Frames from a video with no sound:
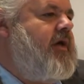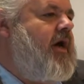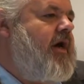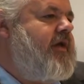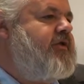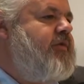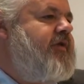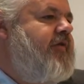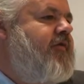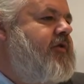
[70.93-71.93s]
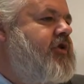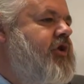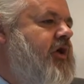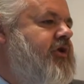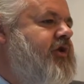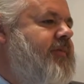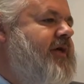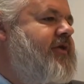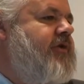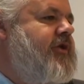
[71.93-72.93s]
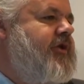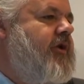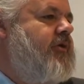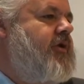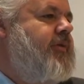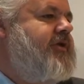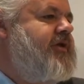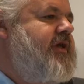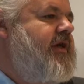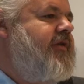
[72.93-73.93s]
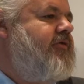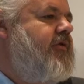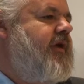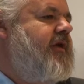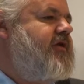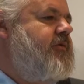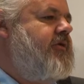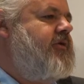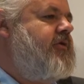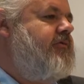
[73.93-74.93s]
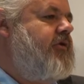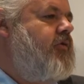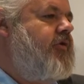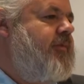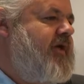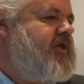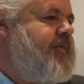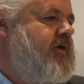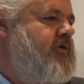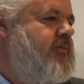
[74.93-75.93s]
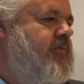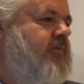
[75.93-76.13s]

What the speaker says: ions with different charge-to-mass ratio can be steered through the instrument to record the mass spectrum.